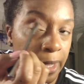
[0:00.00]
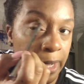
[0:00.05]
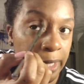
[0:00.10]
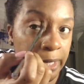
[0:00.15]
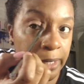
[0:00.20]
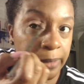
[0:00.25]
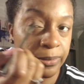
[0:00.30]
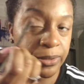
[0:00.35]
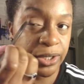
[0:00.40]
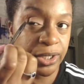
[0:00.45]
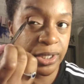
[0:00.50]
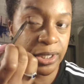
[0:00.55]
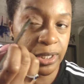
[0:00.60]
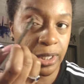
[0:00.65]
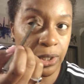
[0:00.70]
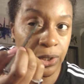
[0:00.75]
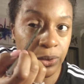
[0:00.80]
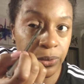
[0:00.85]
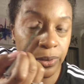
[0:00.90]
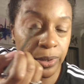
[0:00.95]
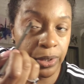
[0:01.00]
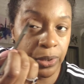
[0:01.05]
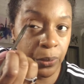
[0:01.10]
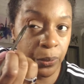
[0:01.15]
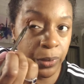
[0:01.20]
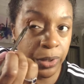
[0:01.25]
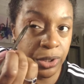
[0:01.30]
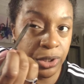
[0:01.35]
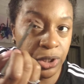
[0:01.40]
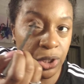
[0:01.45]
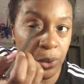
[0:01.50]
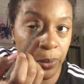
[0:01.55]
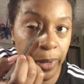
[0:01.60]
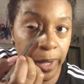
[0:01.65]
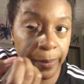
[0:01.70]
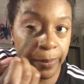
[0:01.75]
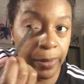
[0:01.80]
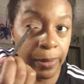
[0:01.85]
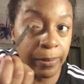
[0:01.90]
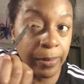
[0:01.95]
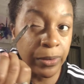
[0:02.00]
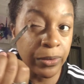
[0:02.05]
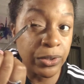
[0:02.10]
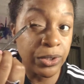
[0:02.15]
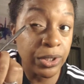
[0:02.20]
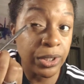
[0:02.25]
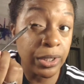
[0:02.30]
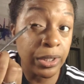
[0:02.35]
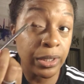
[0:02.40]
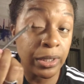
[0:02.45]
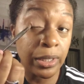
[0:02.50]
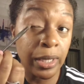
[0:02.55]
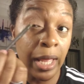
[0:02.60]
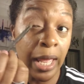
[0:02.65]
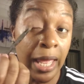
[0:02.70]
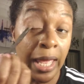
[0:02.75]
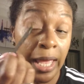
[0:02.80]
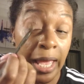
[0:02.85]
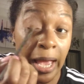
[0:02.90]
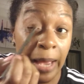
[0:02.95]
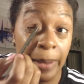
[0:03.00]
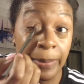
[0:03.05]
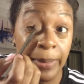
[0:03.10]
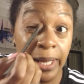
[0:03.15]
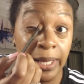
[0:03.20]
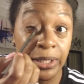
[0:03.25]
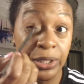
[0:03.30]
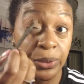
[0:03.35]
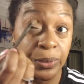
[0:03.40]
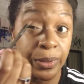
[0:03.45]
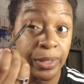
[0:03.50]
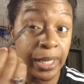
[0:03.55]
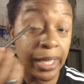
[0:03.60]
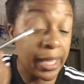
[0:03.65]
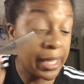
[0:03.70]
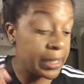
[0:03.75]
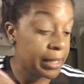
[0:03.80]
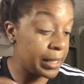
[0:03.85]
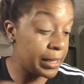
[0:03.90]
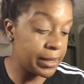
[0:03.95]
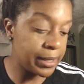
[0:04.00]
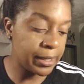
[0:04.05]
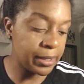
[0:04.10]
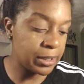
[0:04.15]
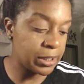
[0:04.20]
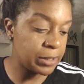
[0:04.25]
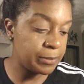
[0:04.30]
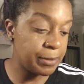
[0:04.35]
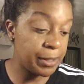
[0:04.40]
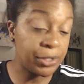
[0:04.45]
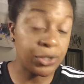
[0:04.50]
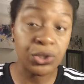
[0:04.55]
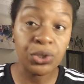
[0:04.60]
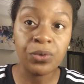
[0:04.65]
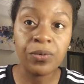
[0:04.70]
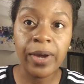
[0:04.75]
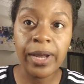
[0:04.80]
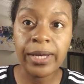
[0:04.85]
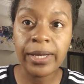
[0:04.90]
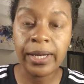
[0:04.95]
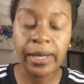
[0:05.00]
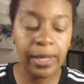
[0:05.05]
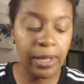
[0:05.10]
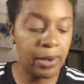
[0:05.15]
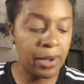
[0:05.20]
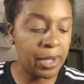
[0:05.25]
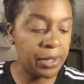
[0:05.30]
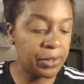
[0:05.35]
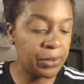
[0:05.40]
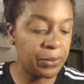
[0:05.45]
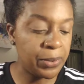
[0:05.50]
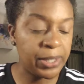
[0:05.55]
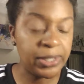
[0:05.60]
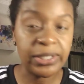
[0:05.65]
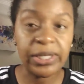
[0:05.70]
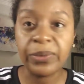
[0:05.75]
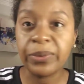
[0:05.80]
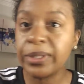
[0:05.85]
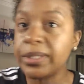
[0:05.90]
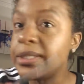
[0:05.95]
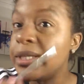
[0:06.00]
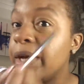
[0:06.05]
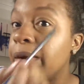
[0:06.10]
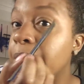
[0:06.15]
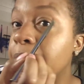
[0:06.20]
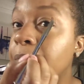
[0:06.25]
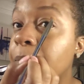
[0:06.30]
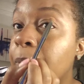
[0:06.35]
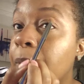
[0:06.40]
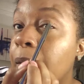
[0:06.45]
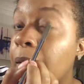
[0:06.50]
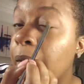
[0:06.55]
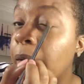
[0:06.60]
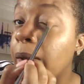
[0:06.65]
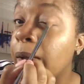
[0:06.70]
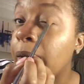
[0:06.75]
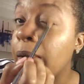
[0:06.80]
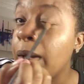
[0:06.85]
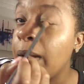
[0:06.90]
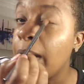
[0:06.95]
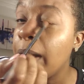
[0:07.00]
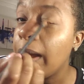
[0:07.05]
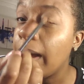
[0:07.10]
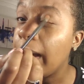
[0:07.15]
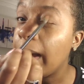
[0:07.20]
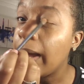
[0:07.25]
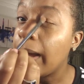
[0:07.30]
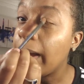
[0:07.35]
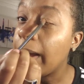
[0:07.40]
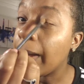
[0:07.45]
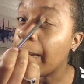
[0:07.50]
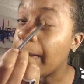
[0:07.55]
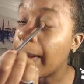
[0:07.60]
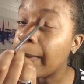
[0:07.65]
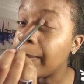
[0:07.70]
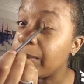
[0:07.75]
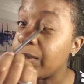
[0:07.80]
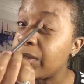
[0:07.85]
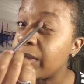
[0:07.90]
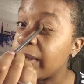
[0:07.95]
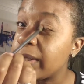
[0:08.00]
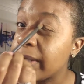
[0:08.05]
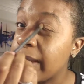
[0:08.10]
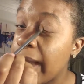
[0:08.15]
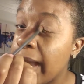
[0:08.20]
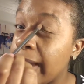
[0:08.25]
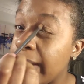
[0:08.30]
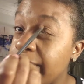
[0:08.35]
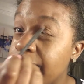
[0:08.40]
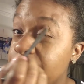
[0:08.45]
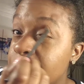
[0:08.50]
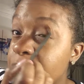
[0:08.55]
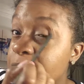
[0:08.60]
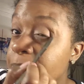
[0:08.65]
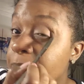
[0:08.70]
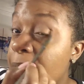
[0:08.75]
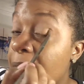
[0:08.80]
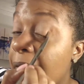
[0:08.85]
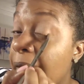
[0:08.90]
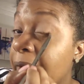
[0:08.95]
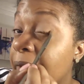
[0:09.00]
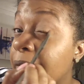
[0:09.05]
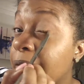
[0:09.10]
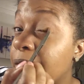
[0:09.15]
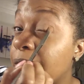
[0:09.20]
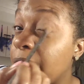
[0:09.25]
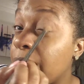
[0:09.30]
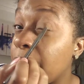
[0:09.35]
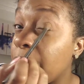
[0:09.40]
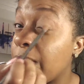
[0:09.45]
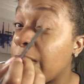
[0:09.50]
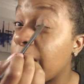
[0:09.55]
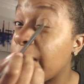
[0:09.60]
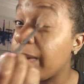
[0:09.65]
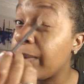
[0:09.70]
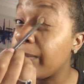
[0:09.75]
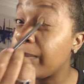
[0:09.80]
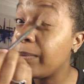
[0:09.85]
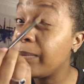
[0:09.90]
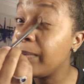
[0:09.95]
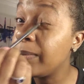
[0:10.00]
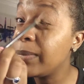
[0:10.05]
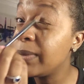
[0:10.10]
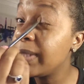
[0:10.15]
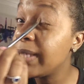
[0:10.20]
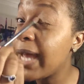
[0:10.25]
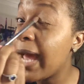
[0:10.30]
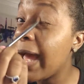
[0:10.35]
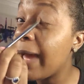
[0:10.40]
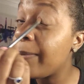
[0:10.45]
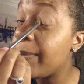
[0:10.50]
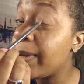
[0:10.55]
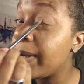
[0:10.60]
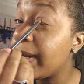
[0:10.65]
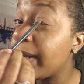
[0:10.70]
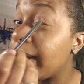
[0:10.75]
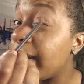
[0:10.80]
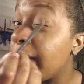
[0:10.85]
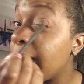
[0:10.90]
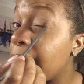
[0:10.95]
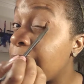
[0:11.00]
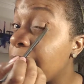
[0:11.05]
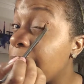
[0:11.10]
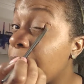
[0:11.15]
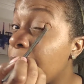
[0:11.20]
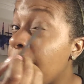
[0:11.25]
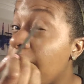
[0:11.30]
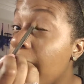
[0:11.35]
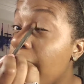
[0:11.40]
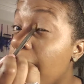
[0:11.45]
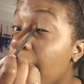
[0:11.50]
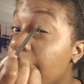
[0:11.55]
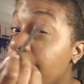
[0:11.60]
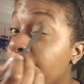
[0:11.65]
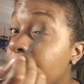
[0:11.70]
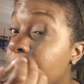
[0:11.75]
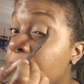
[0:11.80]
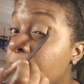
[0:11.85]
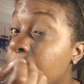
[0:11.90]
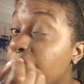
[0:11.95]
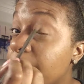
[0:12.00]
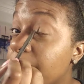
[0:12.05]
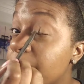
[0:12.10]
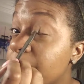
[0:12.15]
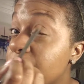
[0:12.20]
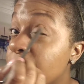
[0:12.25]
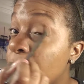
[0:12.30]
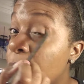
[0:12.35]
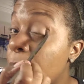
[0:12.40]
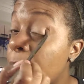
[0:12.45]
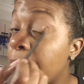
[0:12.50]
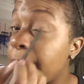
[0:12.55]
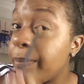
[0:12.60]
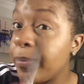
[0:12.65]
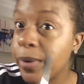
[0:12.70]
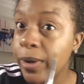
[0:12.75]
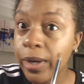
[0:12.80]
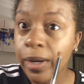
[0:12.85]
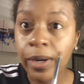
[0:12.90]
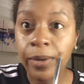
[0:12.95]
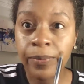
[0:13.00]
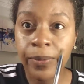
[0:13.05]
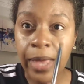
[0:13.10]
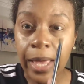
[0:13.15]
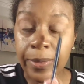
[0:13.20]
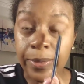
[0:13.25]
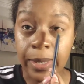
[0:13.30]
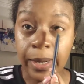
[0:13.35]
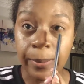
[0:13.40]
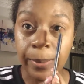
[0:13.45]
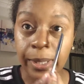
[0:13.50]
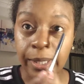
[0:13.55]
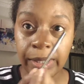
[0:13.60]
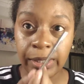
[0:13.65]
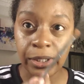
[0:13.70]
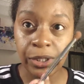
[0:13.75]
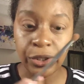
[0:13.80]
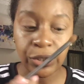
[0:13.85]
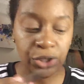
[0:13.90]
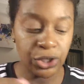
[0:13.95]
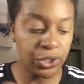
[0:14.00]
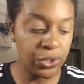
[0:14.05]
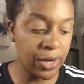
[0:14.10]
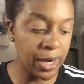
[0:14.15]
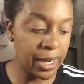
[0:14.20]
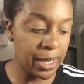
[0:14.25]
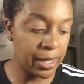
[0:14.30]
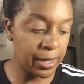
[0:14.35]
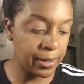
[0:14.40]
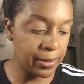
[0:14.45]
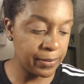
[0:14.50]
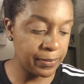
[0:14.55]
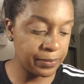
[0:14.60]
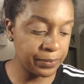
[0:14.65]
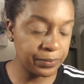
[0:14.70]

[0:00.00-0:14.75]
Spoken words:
And I'm just doing a windshield wiper motion. I'm not doing anything special right now, otherwise I would tell you all. I'm just kind of just packing it on, tapping it, and then windshield wiper, and then I'm going to look straight.